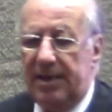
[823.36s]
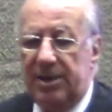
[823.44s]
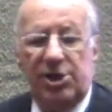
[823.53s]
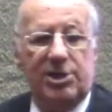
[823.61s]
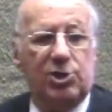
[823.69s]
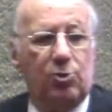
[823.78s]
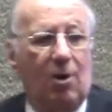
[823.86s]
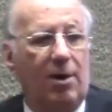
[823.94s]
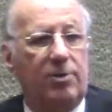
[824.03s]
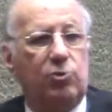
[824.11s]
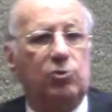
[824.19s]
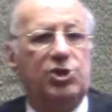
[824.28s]
just
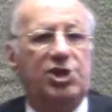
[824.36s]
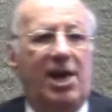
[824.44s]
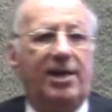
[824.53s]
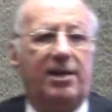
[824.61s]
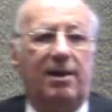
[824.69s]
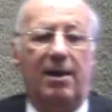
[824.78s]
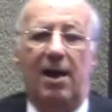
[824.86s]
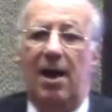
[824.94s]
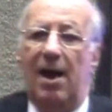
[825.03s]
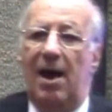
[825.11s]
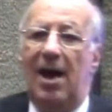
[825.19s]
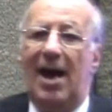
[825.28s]
to check
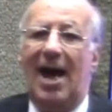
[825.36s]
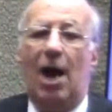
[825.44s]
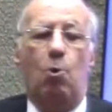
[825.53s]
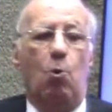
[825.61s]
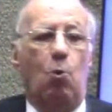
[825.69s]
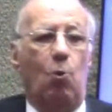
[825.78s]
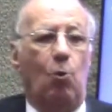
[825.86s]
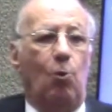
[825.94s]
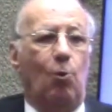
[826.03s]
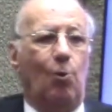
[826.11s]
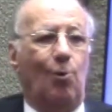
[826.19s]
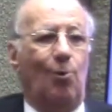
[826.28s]
how
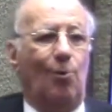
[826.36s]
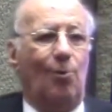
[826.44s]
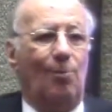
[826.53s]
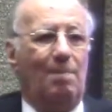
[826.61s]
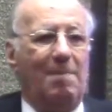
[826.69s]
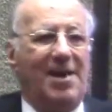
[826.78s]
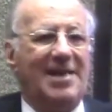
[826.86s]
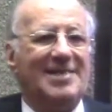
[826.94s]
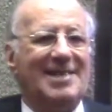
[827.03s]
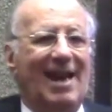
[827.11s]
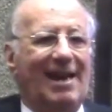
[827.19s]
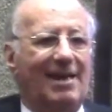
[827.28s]
many
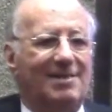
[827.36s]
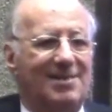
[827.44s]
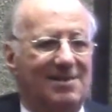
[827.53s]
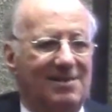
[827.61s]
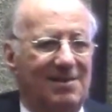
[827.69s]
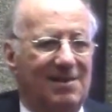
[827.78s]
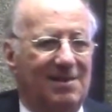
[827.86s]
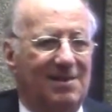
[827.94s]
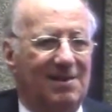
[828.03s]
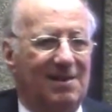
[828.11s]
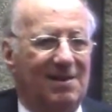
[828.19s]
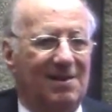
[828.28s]
seconds
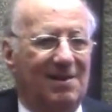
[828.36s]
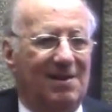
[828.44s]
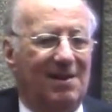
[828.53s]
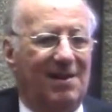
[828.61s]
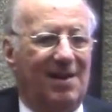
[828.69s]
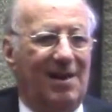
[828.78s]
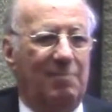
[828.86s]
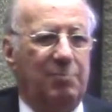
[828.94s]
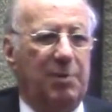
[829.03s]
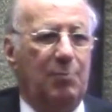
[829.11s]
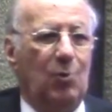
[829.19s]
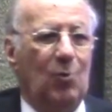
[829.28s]

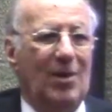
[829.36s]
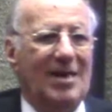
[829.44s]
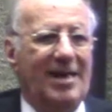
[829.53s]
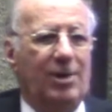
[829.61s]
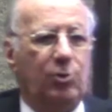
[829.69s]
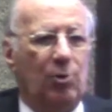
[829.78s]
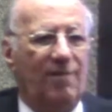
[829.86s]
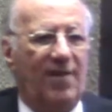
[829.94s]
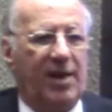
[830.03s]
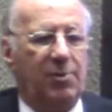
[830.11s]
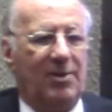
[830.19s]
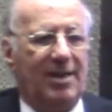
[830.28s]
people will need to
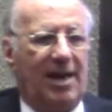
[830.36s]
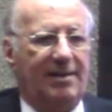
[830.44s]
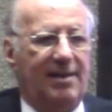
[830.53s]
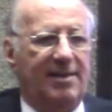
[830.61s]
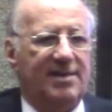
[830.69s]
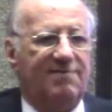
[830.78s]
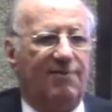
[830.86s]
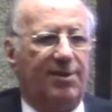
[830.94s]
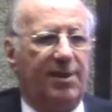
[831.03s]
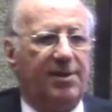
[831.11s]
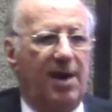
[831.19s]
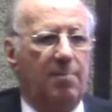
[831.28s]
evacuate. I did this for
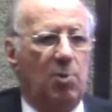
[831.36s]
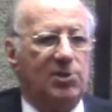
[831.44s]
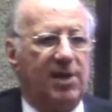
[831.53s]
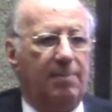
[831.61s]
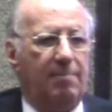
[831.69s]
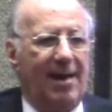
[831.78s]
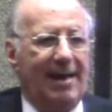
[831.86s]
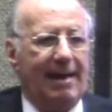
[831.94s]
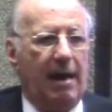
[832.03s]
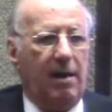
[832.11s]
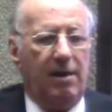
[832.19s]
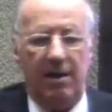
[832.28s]
the Grand Mosque in
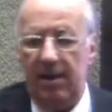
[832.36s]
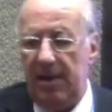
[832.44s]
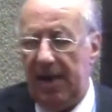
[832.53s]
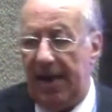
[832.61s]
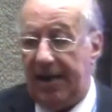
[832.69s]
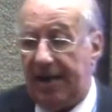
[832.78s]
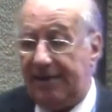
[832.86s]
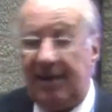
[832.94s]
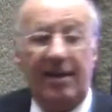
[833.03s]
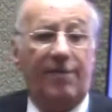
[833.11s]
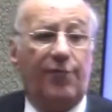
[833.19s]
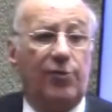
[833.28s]
Mecca, and I did
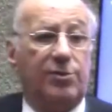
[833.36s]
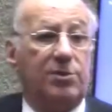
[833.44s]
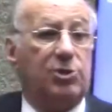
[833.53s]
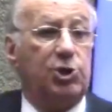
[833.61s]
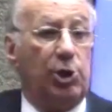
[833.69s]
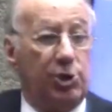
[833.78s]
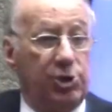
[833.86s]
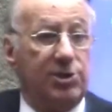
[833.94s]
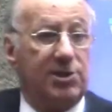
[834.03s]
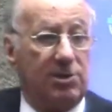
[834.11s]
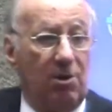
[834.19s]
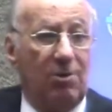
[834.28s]
it for
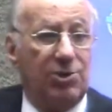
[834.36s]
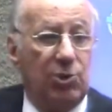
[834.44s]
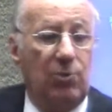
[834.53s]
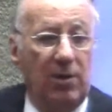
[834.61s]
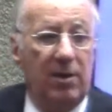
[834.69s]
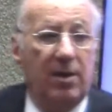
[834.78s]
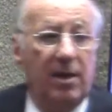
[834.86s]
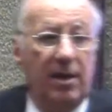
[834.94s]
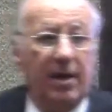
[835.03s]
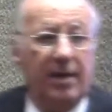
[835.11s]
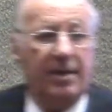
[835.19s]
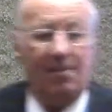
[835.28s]
churches also
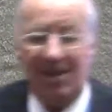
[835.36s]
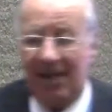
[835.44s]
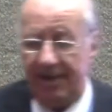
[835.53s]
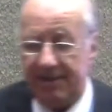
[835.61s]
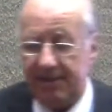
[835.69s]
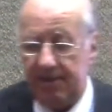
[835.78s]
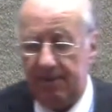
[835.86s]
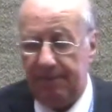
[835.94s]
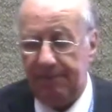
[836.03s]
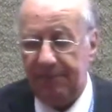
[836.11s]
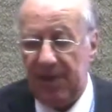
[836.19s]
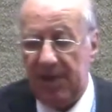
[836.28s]
in the Middle East.
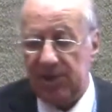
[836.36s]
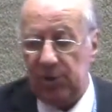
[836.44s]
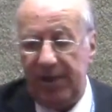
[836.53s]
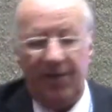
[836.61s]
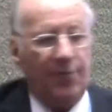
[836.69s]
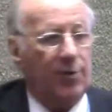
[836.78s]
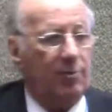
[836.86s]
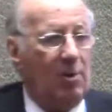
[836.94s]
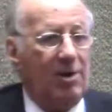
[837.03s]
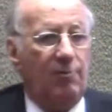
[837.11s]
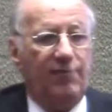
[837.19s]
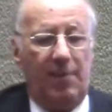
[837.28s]
So here for
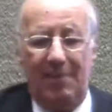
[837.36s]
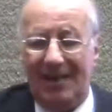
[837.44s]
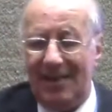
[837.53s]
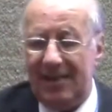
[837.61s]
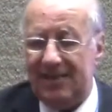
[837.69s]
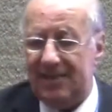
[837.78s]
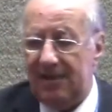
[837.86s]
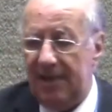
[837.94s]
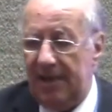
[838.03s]
one of the buildings,